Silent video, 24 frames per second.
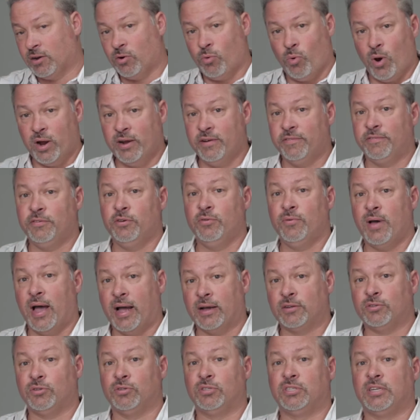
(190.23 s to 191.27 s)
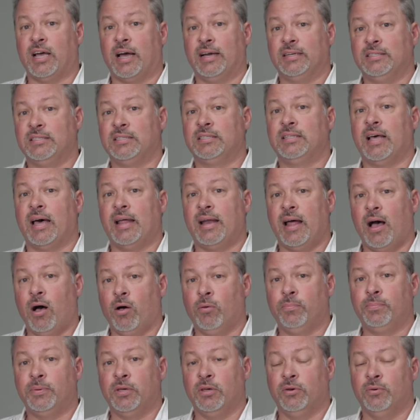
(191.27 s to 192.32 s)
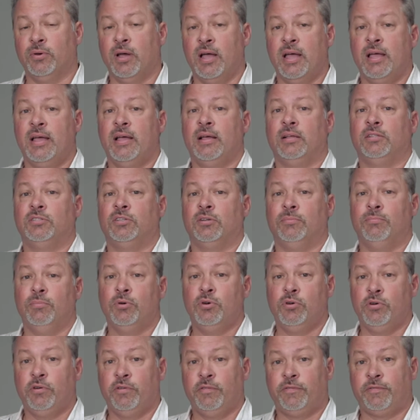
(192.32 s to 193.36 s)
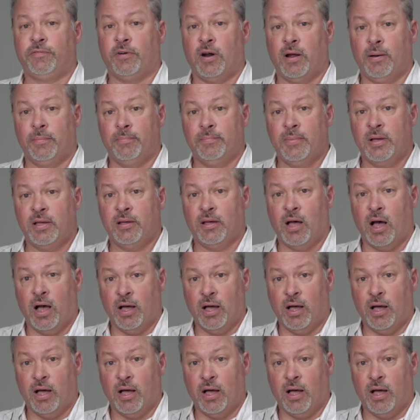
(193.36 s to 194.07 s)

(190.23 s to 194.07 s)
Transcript: quite a few exercises that help you to move from